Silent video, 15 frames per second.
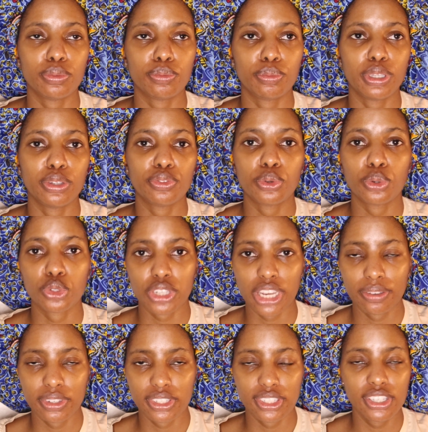being forced to
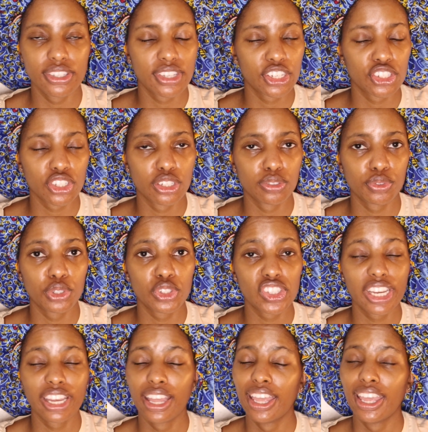have a C-section in
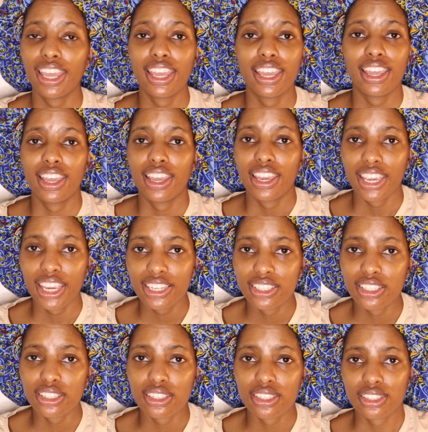future,
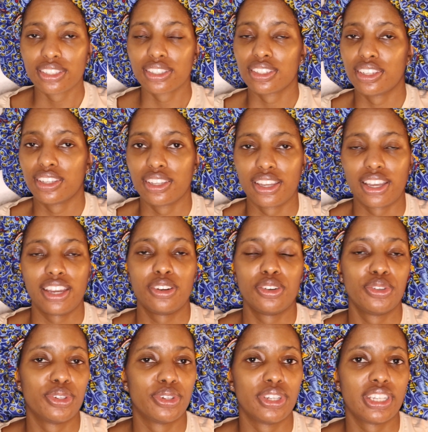I don't
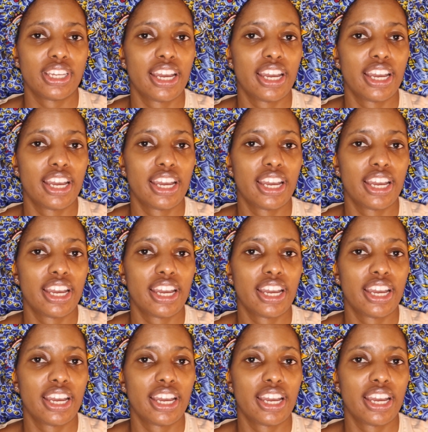know,